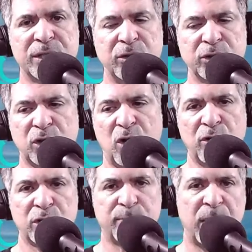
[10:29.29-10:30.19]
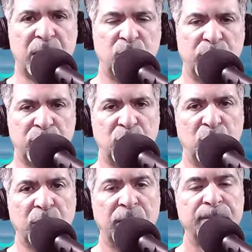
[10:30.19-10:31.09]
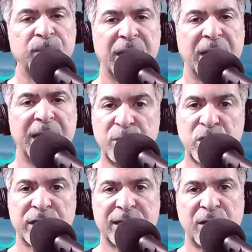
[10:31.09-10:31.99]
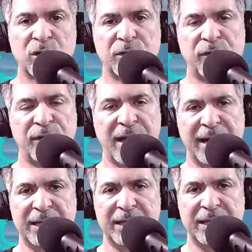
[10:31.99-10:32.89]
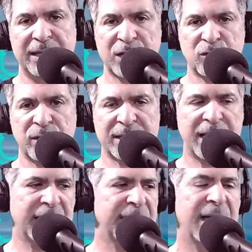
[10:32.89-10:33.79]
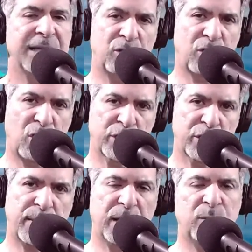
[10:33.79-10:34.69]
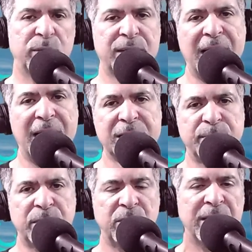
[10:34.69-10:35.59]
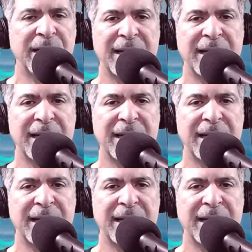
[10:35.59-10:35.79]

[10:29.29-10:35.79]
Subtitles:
They'll correspond with your imaging centers. If you've had any x-rays taken, they'll correspond with the hospital.